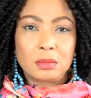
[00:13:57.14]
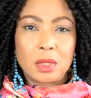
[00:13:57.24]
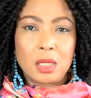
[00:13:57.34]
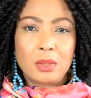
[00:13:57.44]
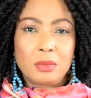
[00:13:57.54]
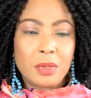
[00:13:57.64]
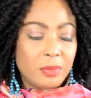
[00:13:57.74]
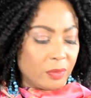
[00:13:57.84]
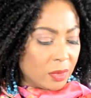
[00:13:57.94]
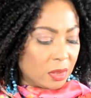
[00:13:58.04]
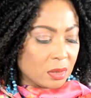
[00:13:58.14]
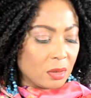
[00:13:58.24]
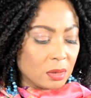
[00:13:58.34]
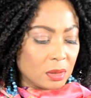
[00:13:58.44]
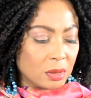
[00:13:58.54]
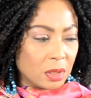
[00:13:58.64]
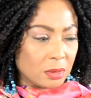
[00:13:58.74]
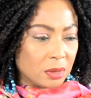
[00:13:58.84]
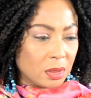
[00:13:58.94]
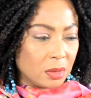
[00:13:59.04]
I'll remember what it's called and
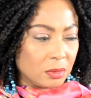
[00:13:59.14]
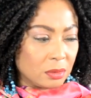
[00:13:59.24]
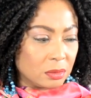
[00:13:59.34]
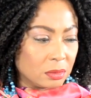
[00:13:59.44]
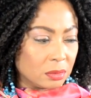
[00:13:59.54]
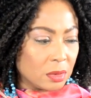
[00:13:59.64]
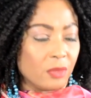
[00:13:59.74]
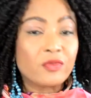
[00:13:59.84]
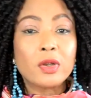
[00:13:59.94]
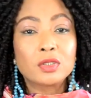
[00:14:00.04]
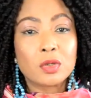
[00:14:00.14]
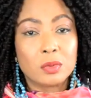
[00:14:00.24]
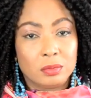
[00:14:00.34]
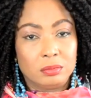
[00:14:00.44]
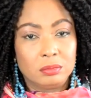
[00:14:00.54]
I'll tell you, frontal.